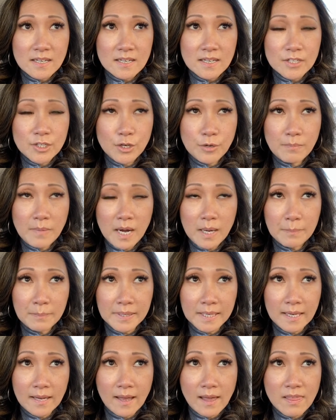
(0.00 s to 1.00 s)
you might
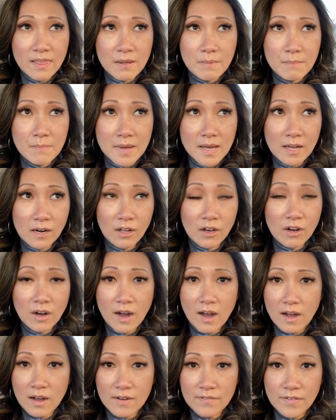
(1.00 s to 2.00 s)
be in the
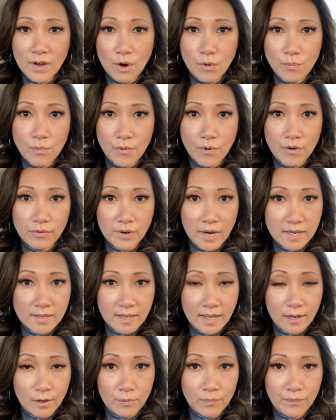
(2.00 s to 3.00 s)
middle of a war right
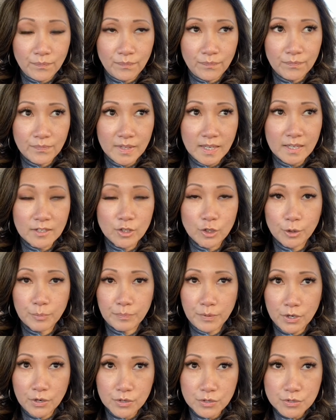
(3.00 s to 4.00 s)
now in your
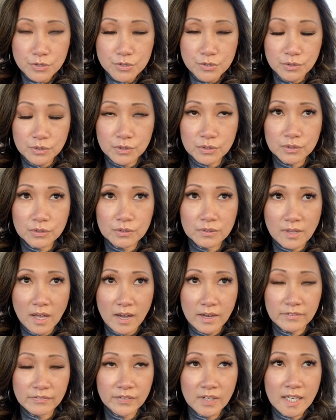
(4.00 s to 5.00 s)
personal
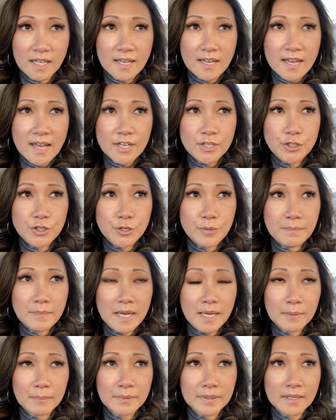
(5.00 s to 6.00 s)
life. You
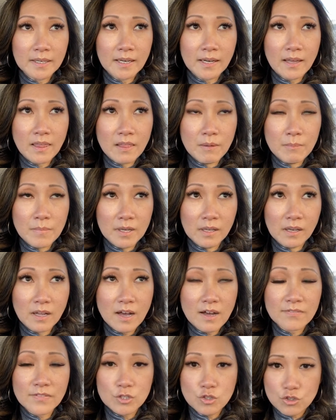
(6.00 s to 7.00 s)
may be in the middle
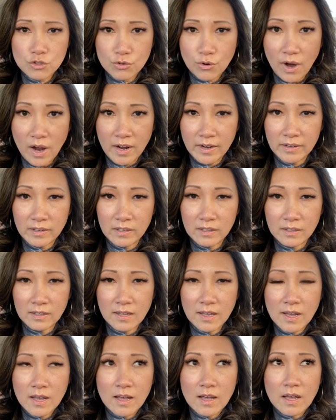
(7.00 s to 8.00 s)
of a trial
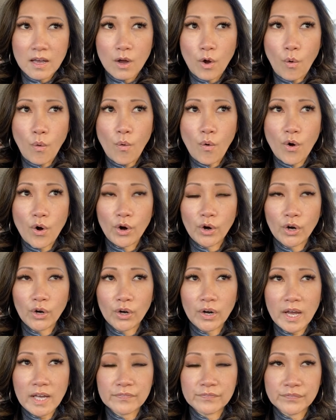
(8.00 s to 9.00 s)

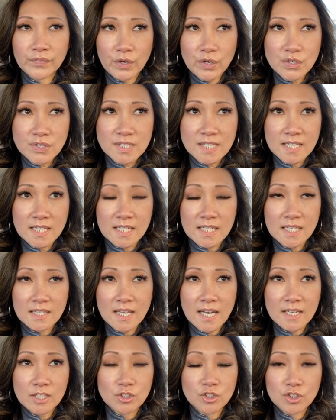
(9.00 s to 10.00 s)
or adversity
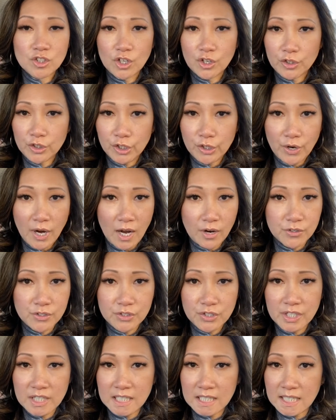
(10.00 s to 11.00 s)
that you don't know how
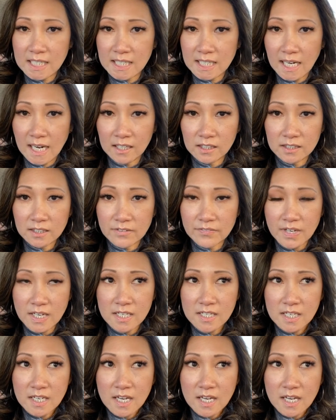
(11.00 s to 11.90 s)
you're going to get out of it.